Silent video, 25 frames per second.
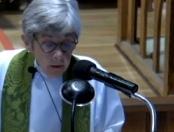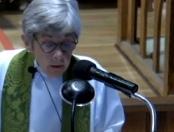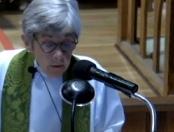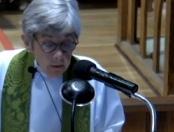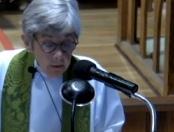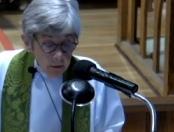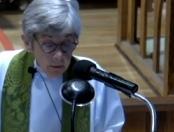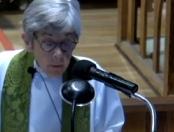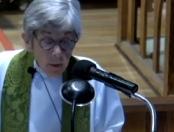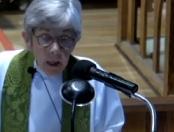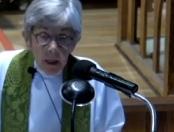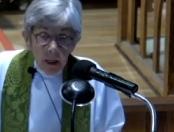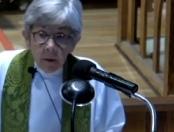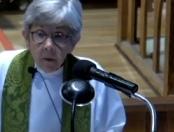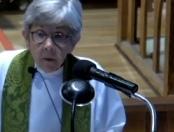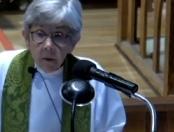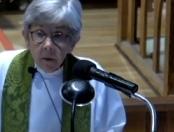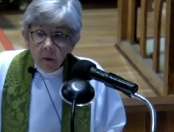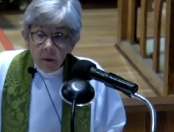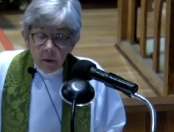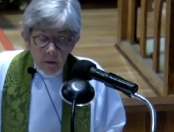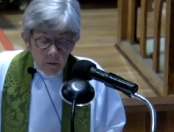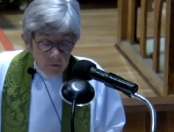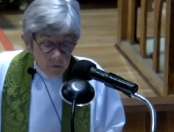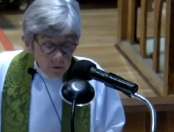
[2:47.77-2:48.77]
the question
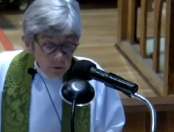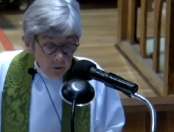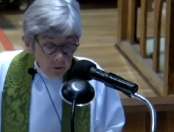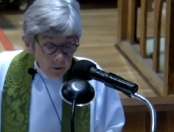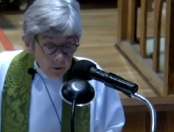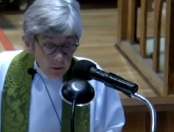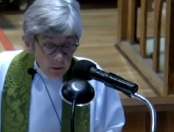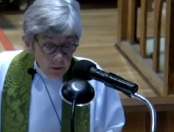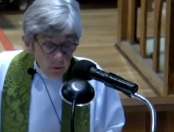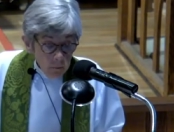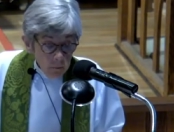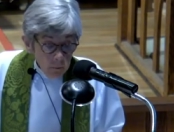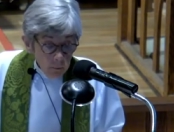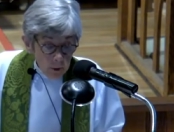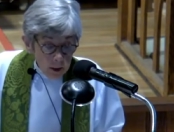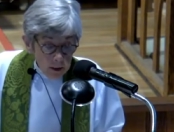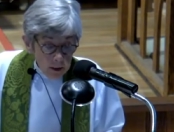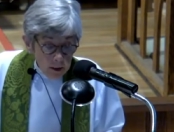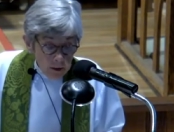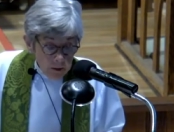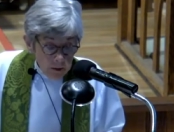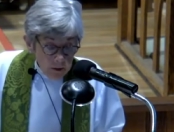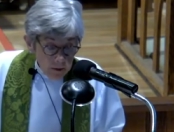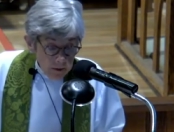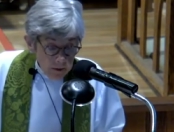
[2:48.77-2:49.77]
of your
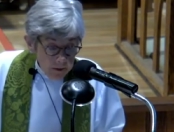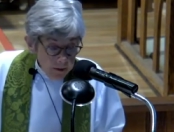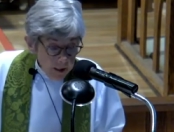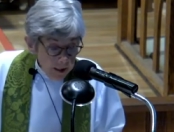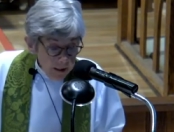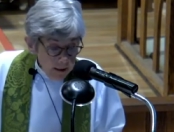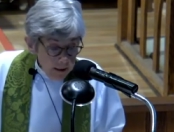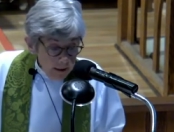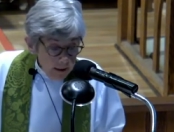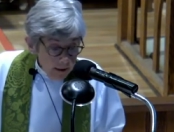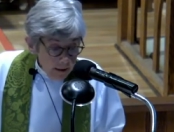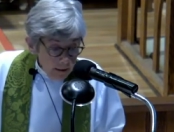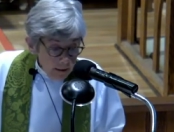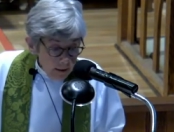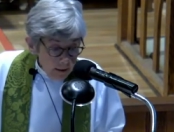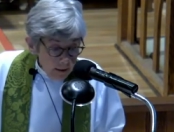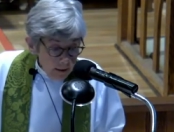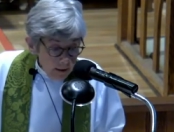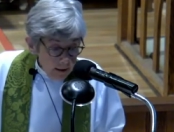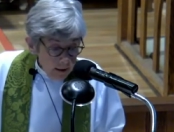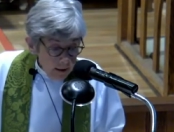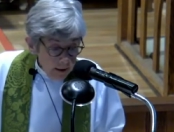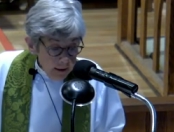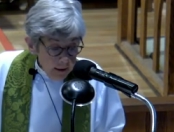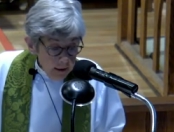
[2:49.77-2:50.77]
religious
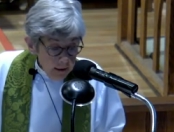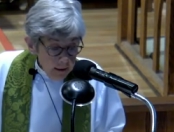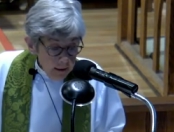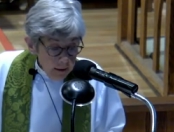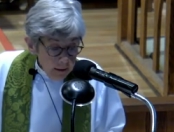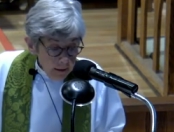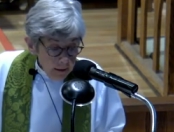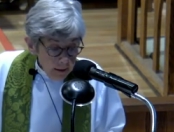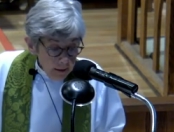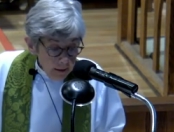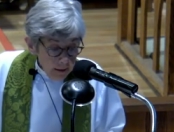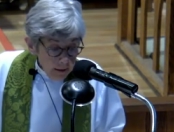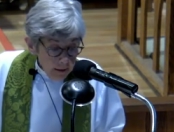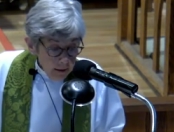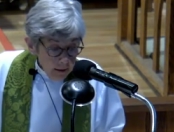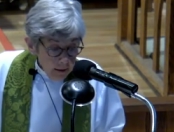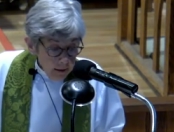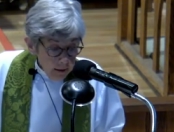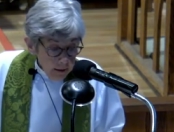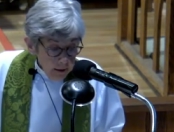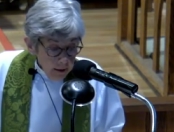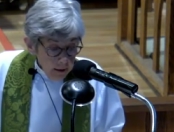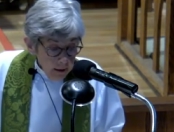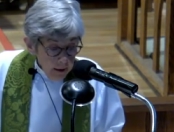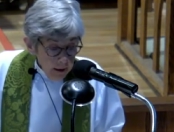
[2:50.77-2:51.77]
identity
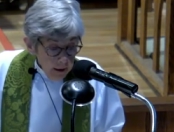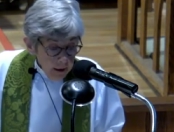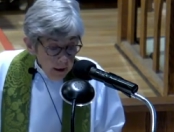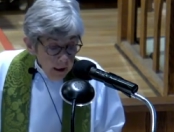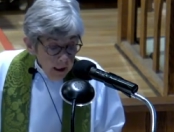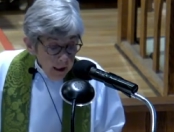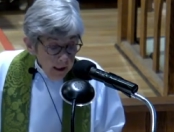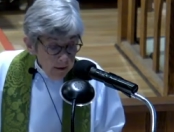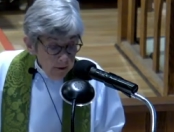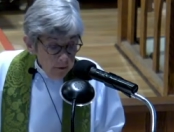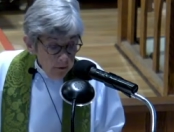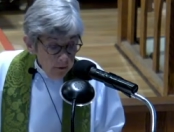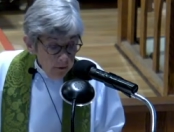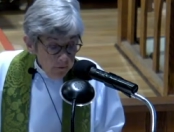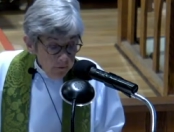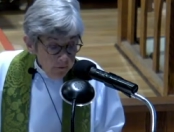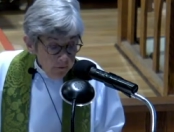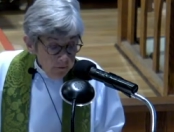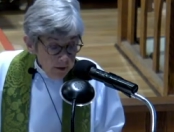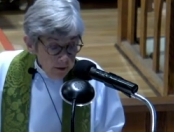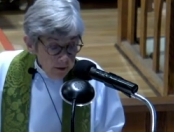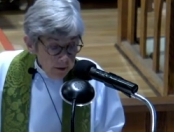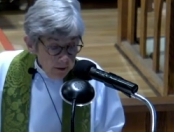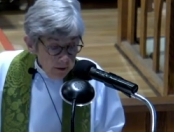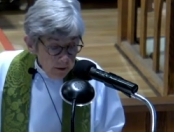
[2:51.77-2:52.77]
and your
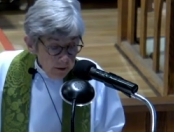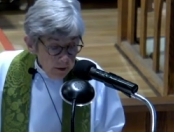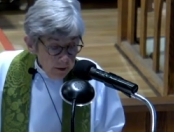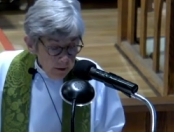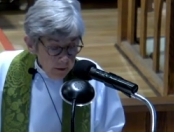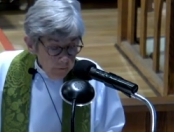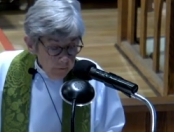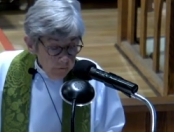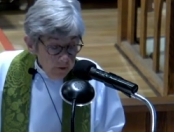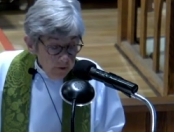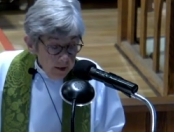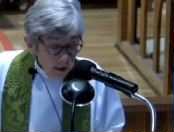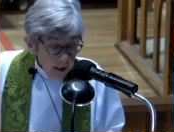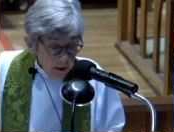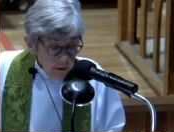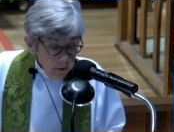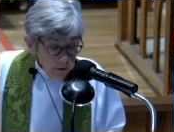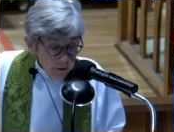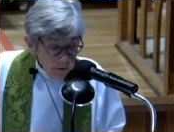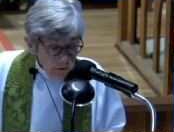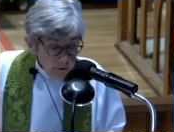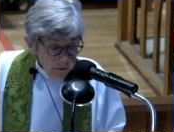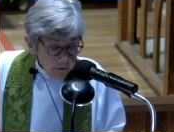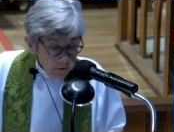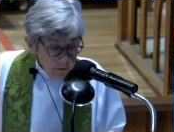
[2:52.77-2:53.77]
fear of death
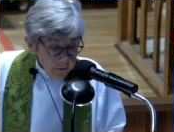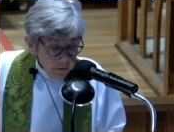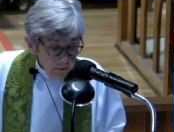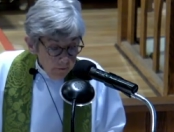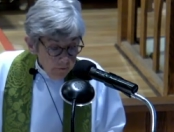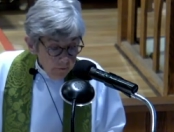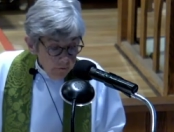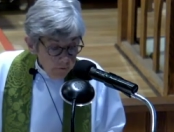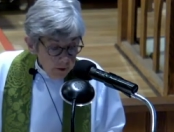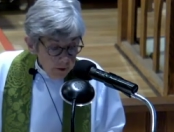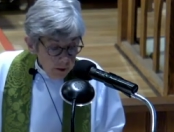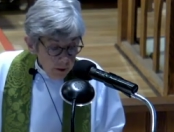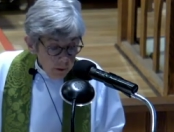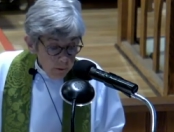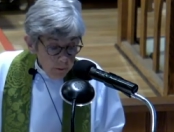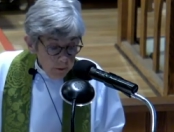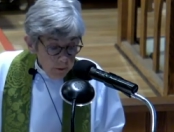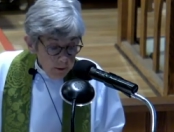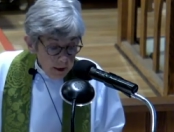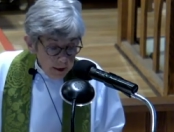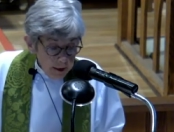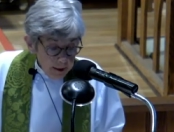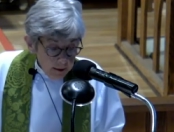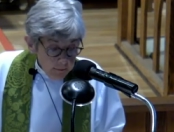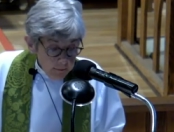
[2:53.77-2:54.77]
for your
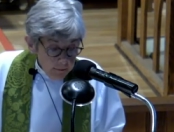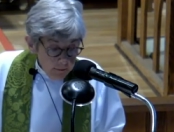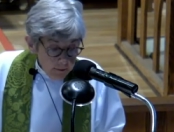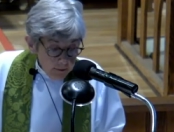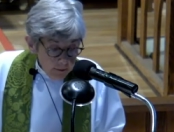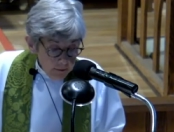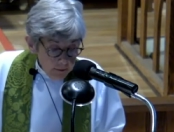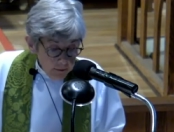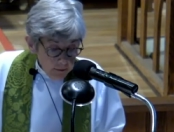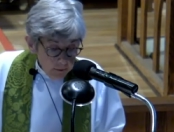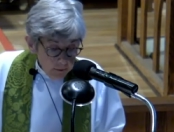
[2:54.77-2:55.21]
beliefs.